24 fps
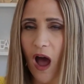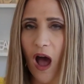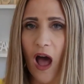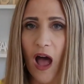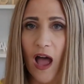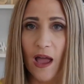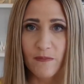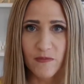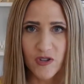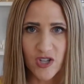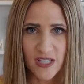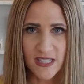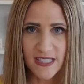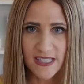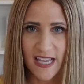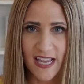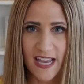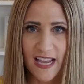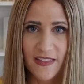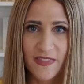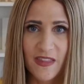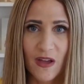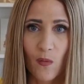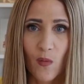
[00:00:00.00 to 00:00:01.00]
I'm just
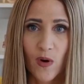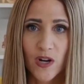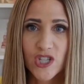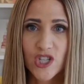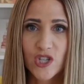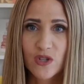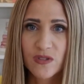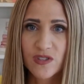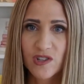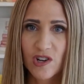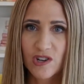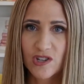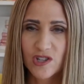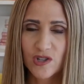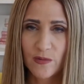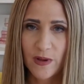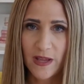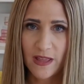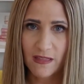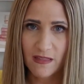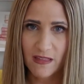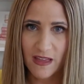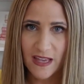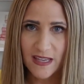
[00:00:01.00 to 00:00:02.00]
saying that once you start
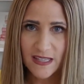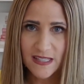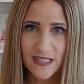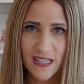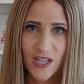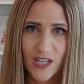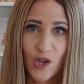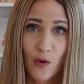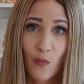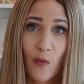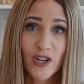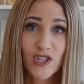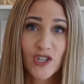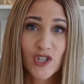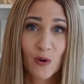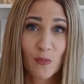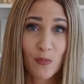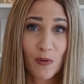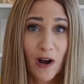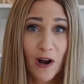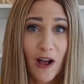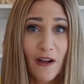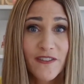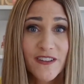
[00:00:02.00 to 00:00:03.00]
doing this and you watch your
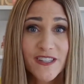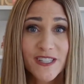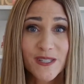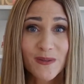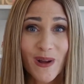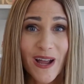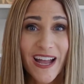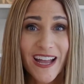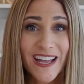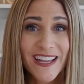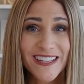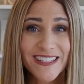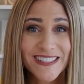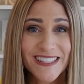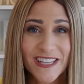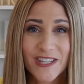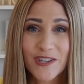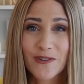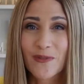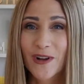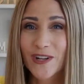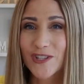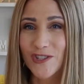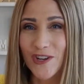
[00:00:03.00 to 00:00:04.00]
profits rise
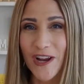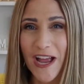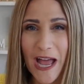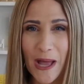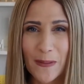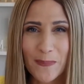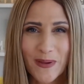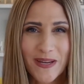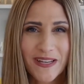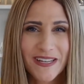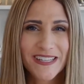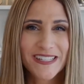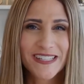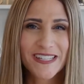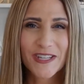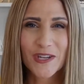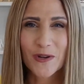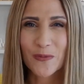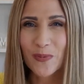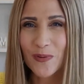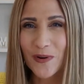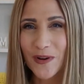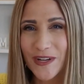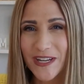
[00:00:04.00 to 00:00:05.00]
and you watch your happiness and
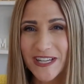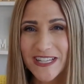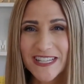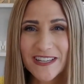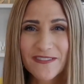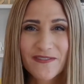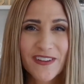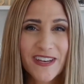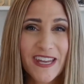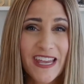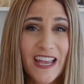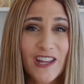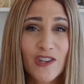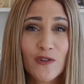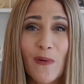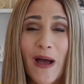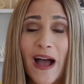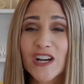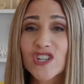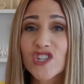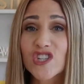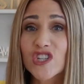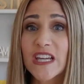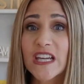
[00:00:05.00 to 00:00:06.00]
your productivity and you
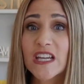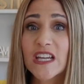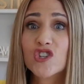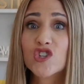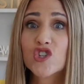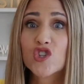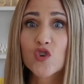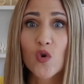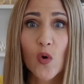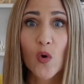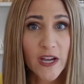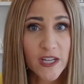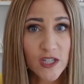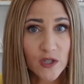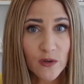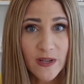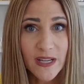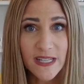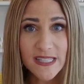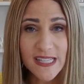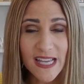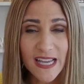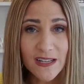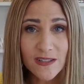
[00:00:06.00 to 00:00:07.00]
actually enjoy
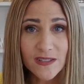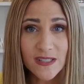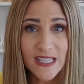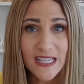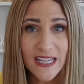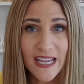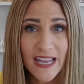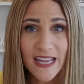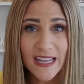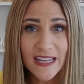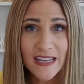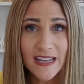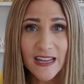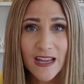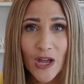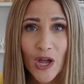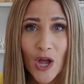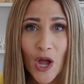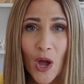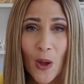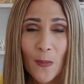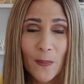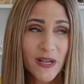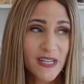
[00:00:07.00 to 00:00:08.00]
doing sales again,
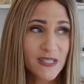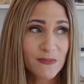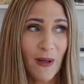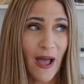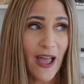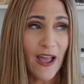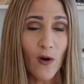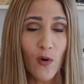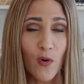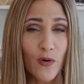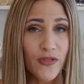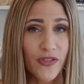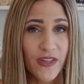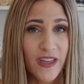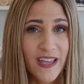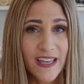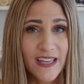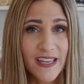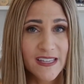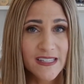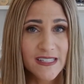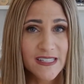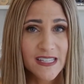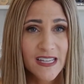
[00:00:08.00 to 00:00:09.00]
because my whole thing
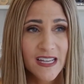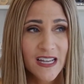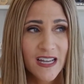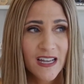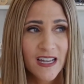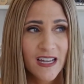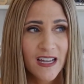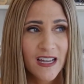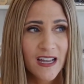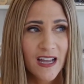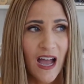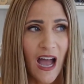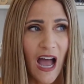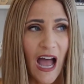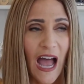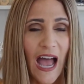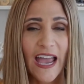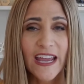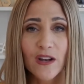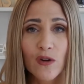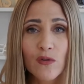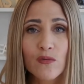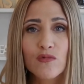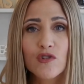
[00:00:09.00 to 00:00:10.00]
is
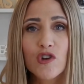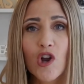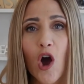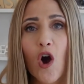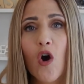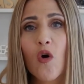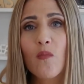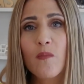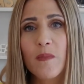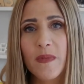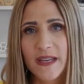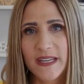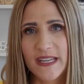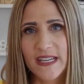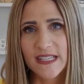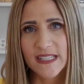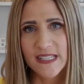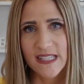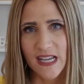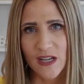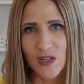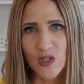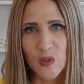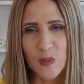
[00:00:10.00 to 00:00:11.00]
I don't know many
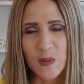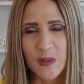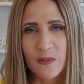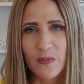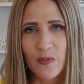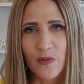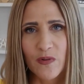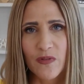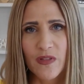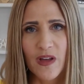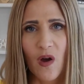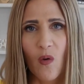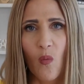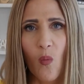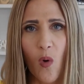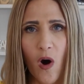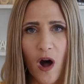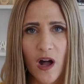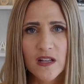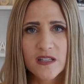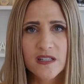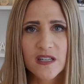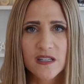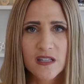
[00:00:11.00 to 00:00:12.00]
salespeople that
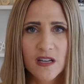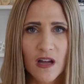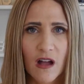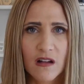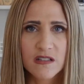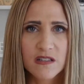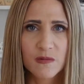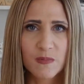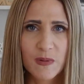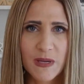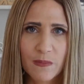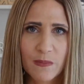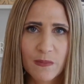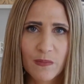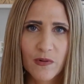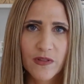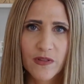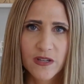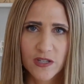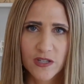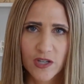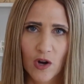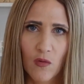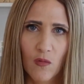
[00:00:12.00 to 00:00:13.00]
want to talk to people
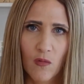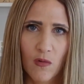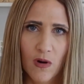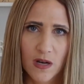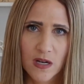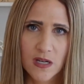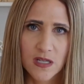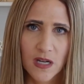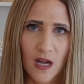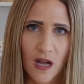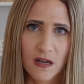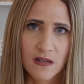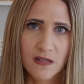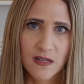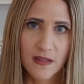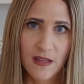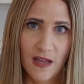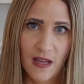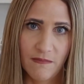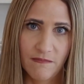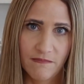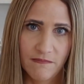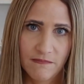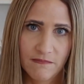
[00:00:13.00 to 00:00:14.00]
that don't want to talk to
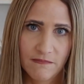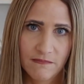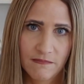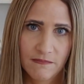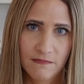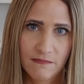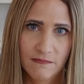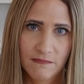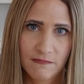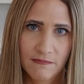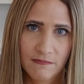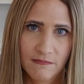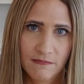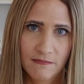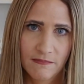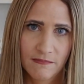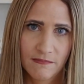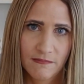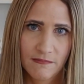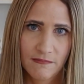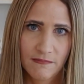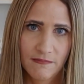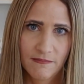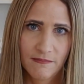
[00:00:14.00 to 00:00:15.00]
them.
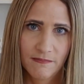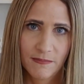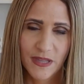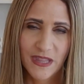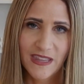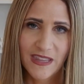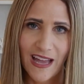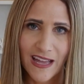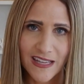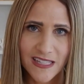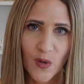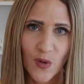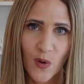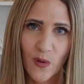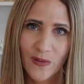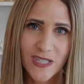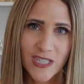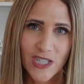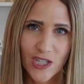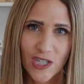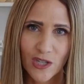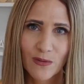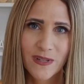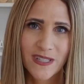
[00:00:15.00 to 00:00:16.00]
But that's what
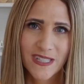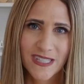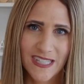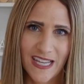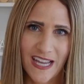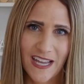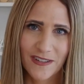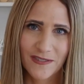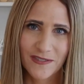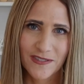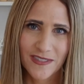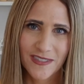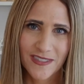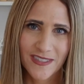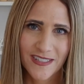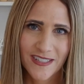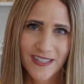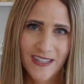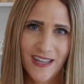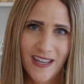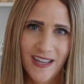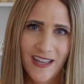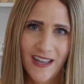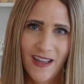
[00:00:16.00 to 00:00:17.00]
we do in sales.
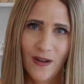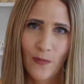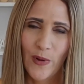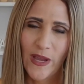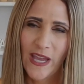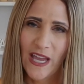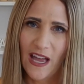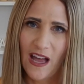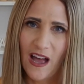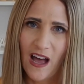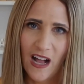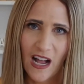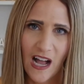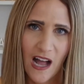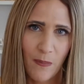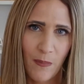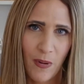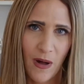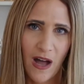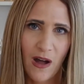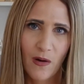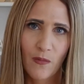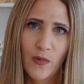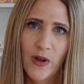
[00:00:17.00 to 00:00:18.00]
We get hung
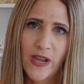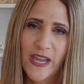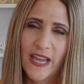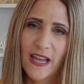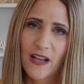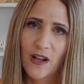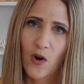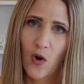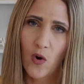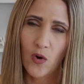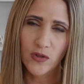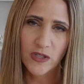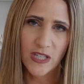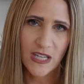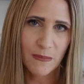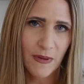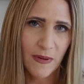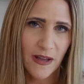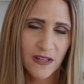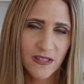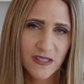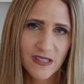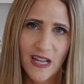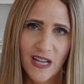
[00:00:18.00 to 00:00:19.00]
up on, we get cold
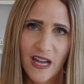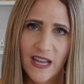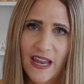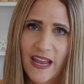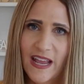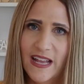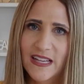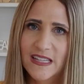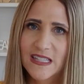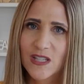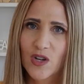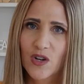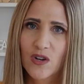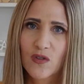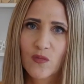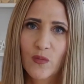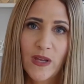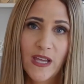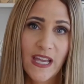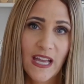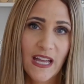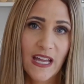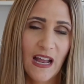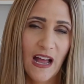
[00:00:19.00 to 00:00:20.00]
emails not answered,
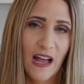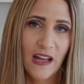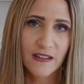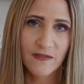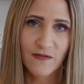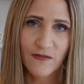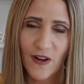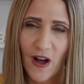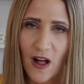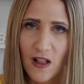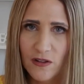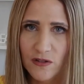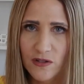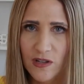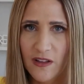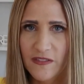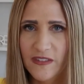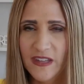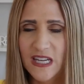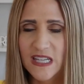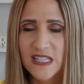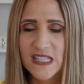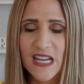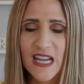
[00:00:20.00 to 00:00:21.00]
we get unfollowed
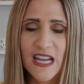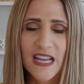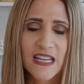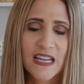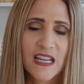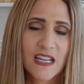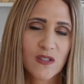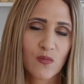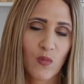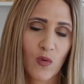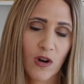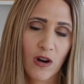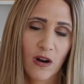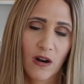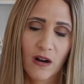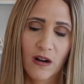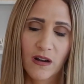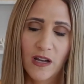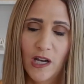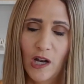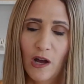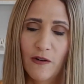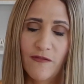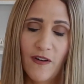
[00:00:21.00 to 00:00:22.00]
on LinkedIn because we're,
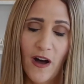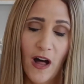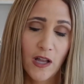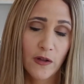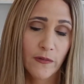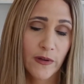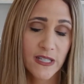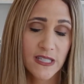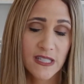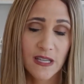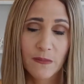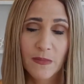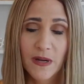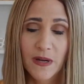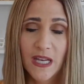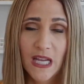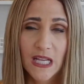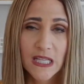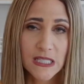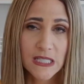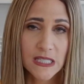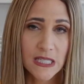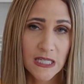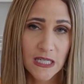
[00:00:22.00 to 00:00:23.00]
following
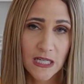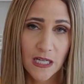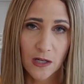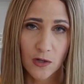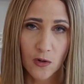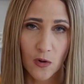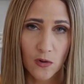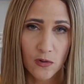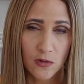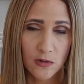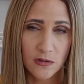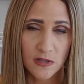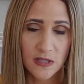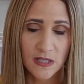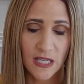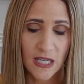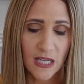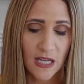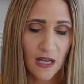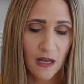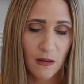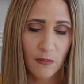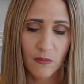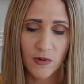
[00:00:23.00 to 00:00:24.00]
somebody and sending a cold
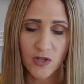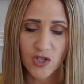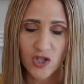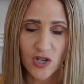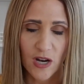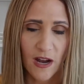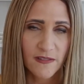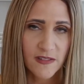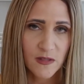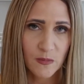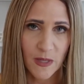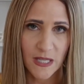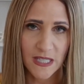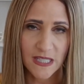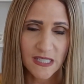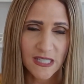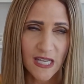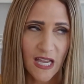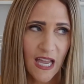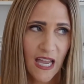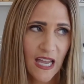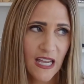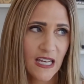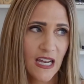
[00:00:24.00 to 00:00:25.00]
DM, which drives me
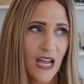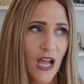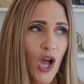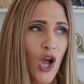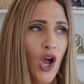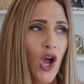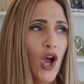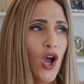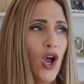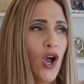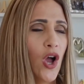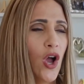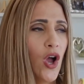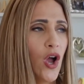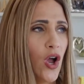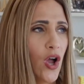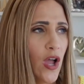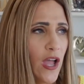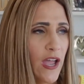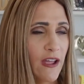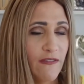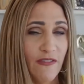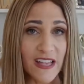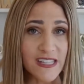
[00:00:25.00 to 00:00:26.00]
insane.
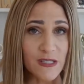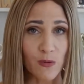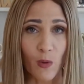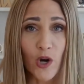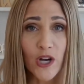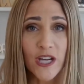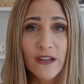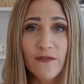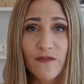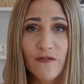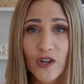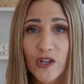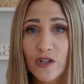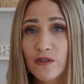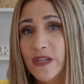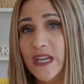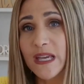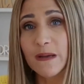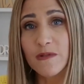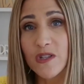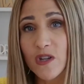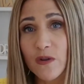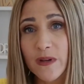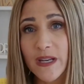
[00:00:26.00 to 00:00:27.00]
If that's working for you,
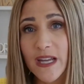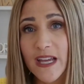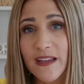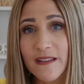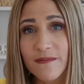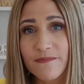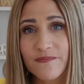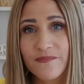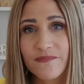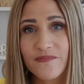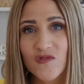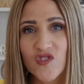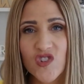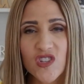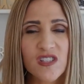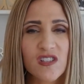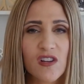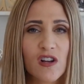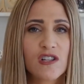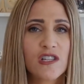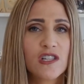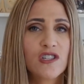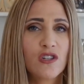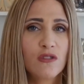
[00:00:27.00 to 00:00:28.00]
keep doing it. Just
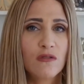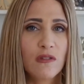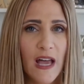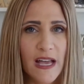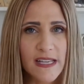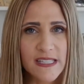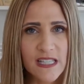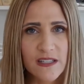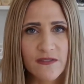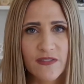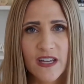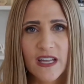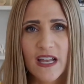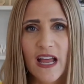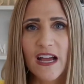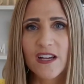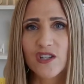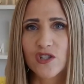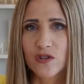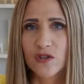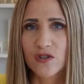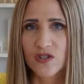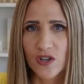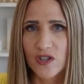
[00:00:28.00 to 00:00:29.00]
start to do less of it
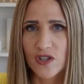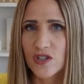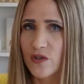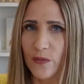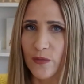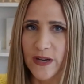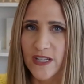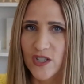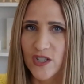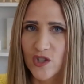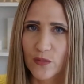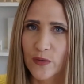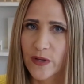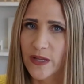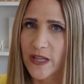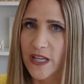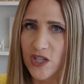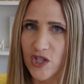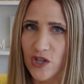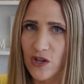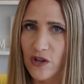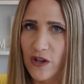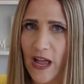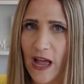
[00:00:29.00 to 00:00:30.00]
as you start to raise your
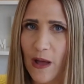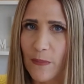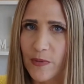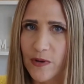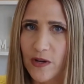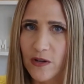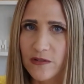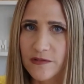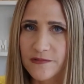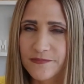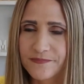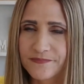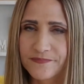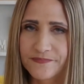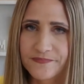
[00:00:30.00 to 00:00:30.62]
relational capital.